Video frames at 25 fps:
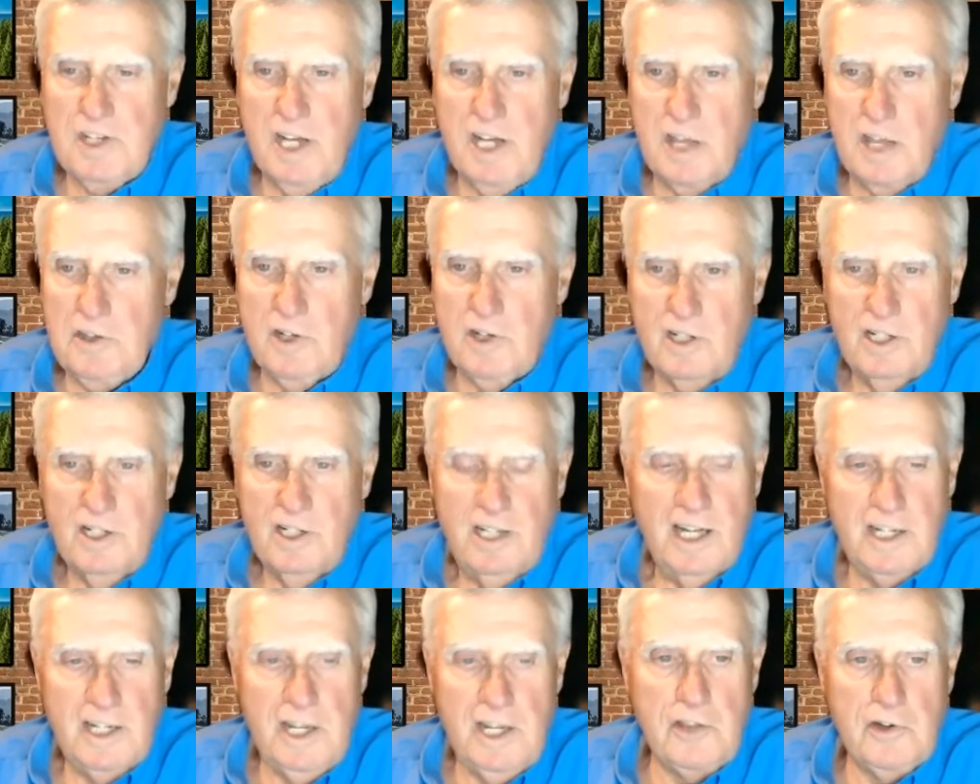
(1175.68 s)
another
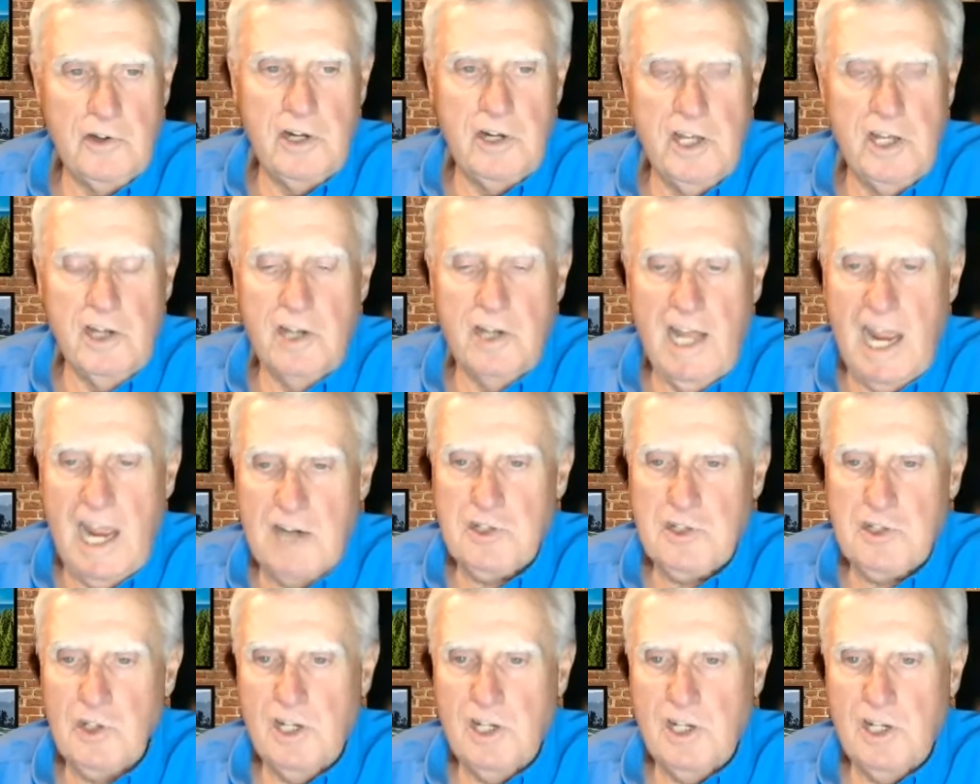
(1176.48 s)

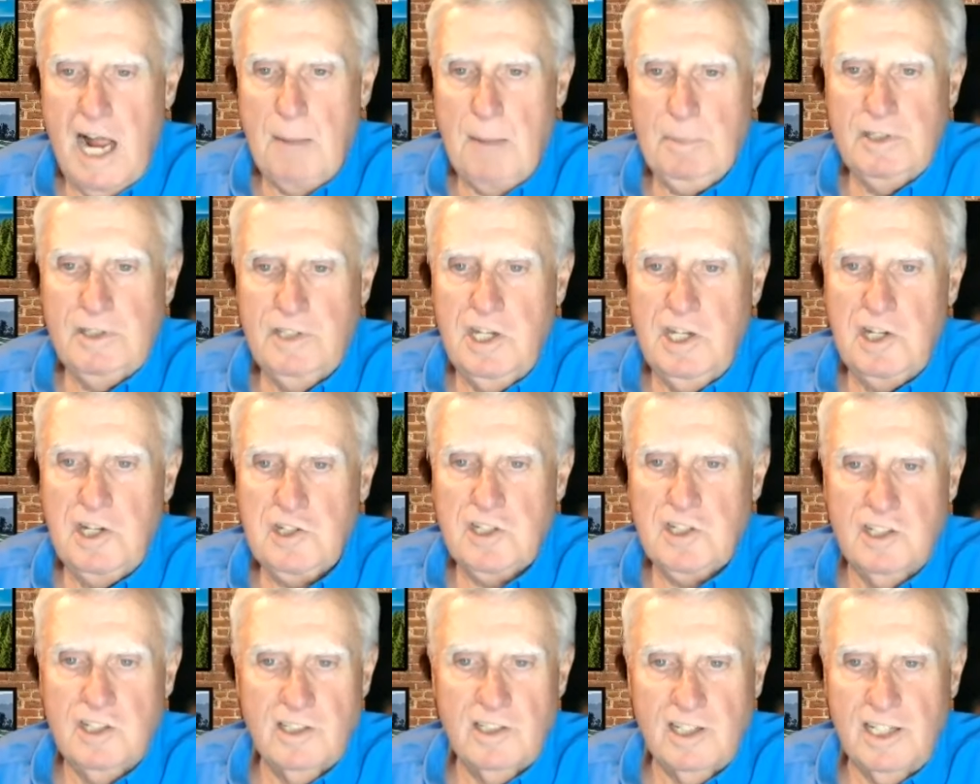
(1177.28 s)
international
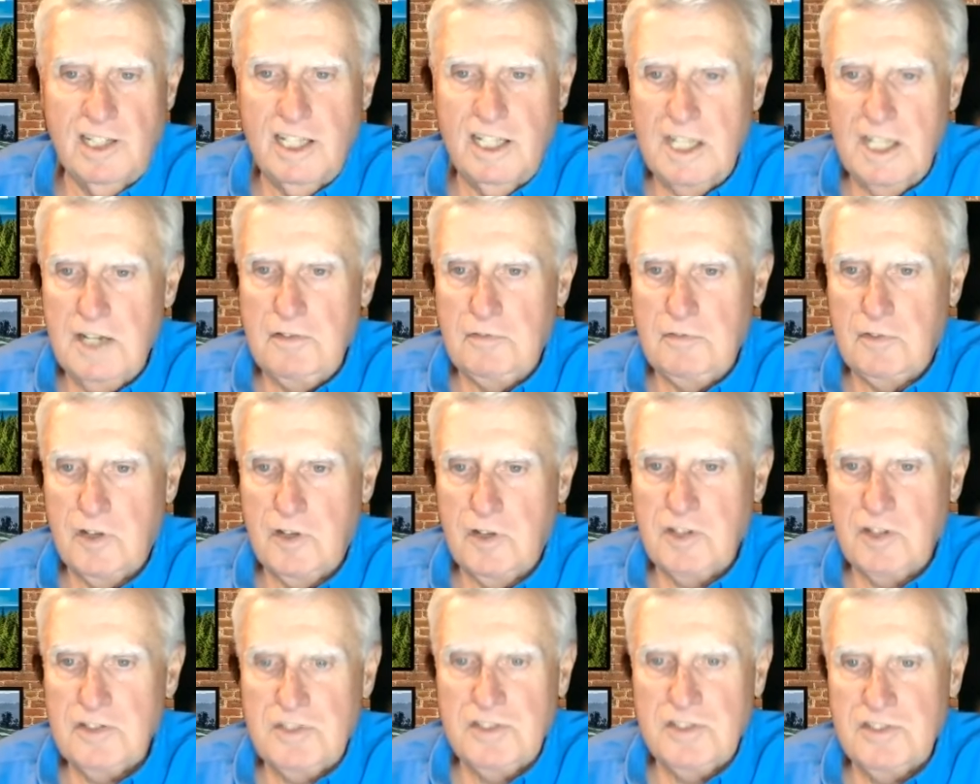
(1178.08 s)
competition, LIV
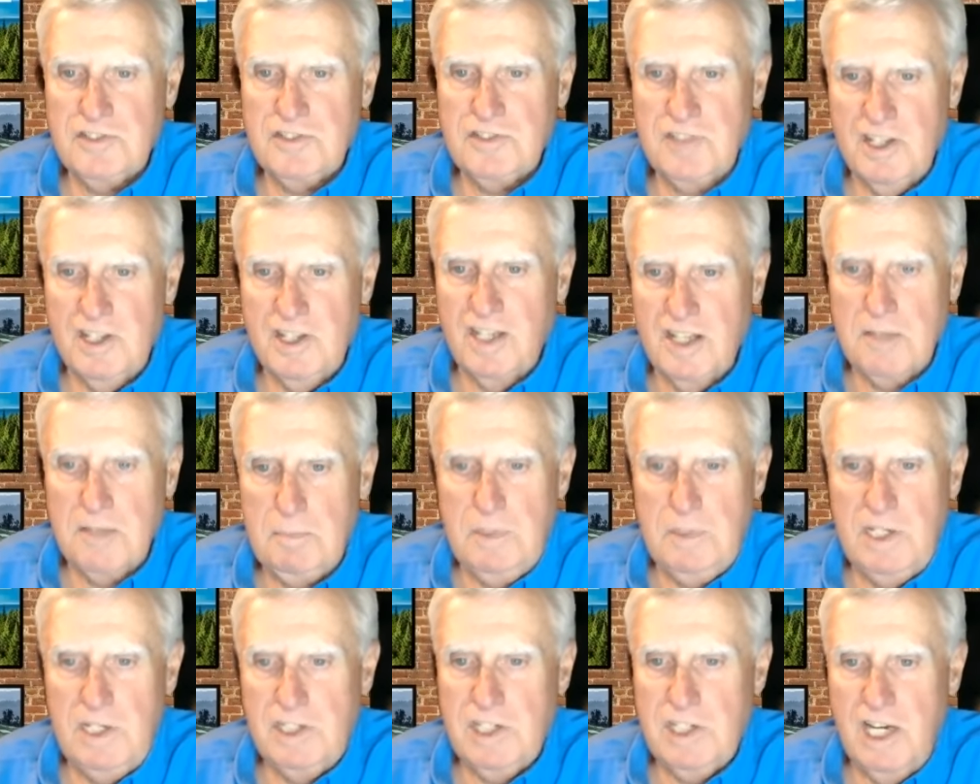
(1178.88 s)
versus
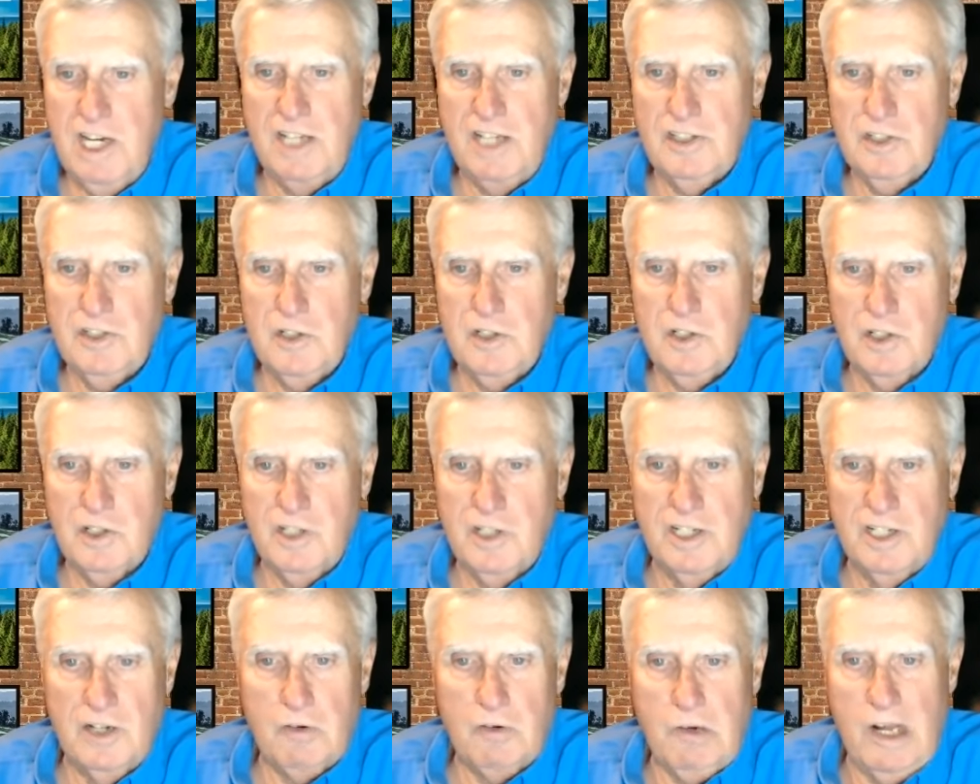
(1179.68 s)
the PGA
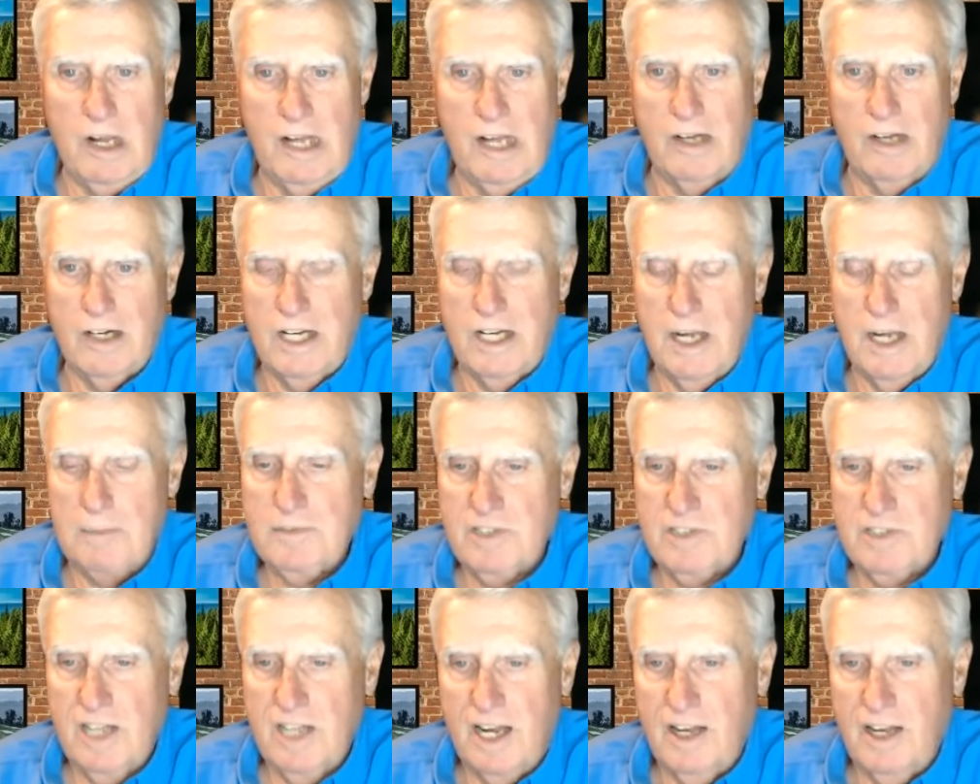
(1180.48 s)
Tour in a Ryder
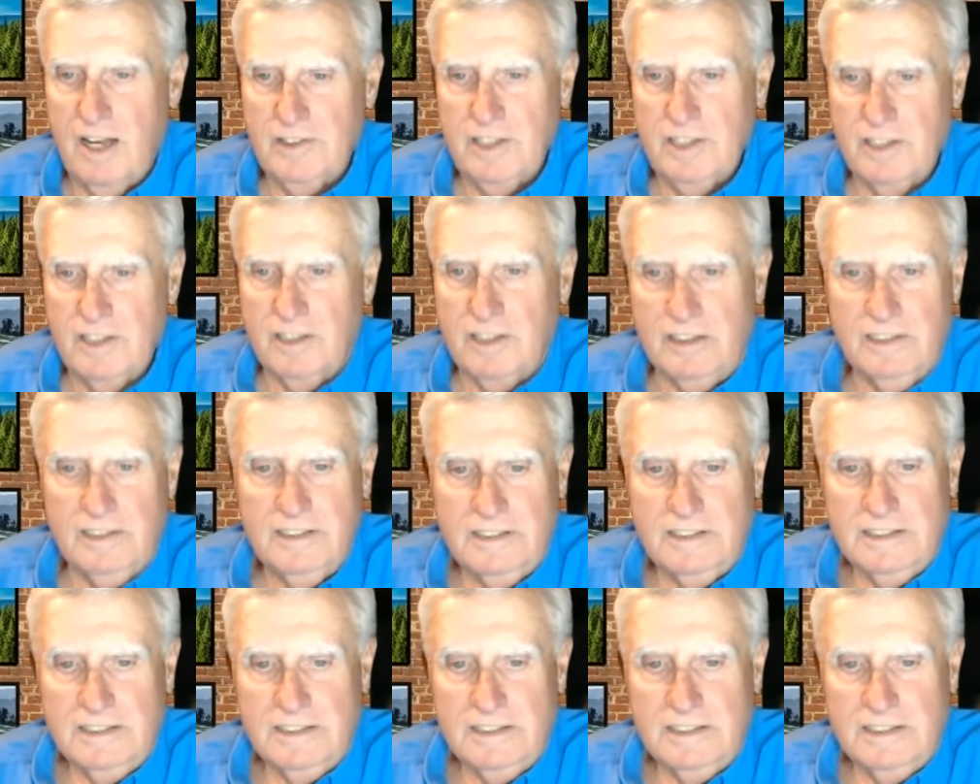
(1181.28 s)
Cup style deal.